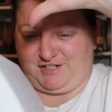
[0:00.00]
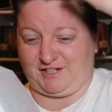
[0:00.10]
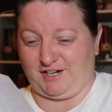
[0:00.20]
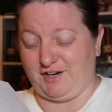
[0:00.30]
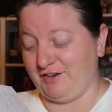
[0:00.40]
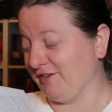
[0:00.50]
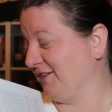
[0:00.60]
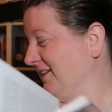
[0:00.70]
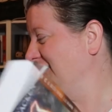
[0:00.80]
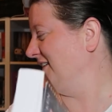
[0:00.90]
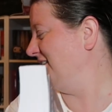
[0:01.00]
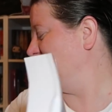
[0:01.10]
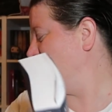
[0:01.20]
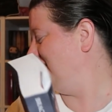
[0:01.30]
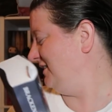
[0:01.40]
to go.
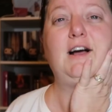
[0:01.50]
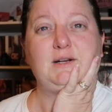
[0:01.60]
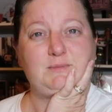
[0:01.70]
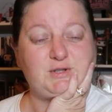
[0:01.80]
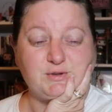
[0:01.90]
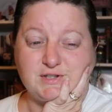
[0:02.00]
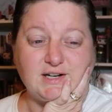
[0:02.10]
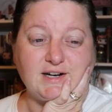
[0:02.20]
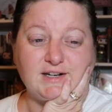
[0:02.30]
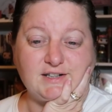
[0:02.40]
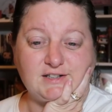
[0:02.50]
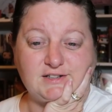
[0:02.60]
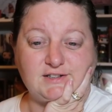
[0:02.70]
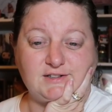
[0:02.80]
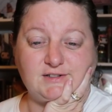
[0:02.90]
I am so tired.
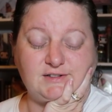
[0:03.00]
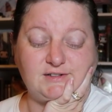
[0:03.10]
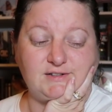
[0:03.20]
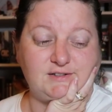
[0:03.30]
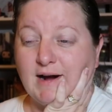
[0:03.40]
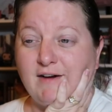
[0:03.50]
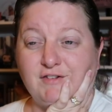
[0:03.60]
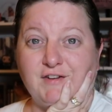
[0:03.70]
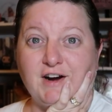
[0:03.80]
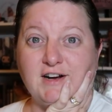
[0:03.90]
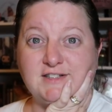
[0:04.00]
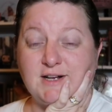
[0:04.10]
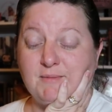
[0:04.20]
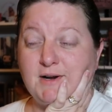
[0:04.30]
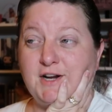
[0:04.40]
I'm gonna have to figure out
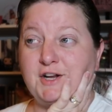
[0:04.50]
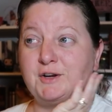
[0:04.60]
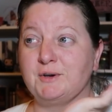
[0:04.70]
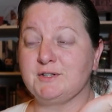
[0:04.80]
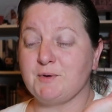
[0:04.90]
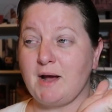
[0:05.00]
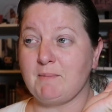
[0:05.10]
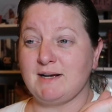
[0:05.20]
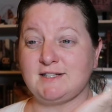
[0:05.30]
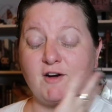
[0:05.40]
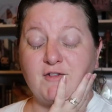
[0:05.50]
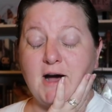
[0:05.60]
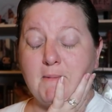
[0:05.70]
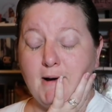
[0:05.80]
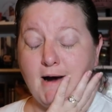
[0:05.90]
something to do to wake myself
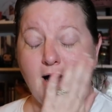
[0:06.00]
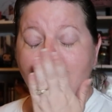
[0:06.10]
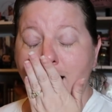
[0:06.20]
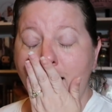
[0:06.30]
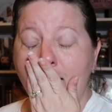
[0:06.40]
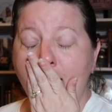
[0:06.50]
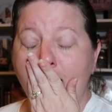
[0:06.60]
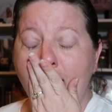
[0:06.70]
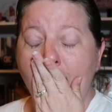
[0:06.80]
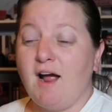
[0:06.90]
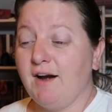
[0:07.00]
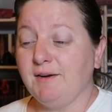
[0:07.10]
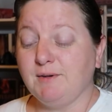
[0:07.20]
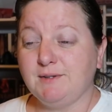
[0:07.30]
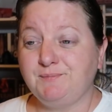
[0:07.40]
up.
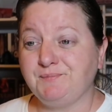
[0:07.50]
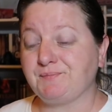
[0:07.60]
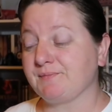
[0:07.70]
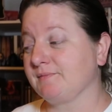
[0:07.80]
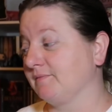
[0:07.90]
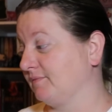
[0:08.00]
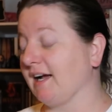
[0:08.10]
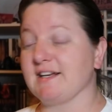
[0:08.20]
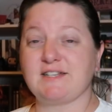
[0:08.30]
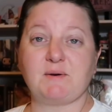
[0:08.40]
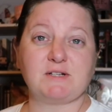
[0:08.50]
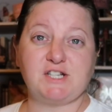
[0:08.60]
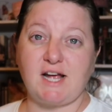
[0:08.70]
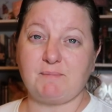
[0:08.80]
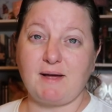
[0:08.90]
Alright, well, I guess I will
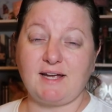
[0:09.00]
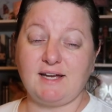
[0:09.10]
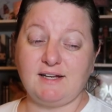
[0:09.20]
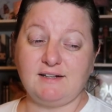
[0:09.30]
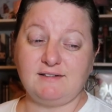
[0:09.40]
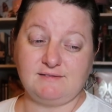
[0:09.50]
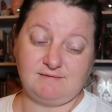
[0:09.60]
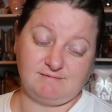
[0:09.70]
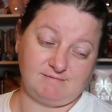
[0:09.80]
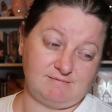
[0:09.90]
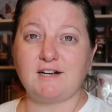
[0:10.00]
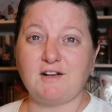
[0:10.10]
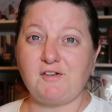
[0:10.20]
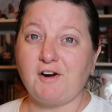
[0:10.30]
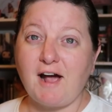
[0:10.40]
check back in
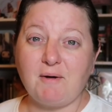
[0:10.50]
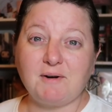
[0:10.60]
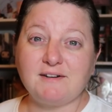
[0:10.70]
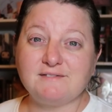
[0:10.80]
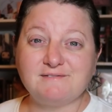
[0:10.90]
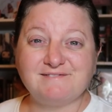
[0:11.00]
another hour.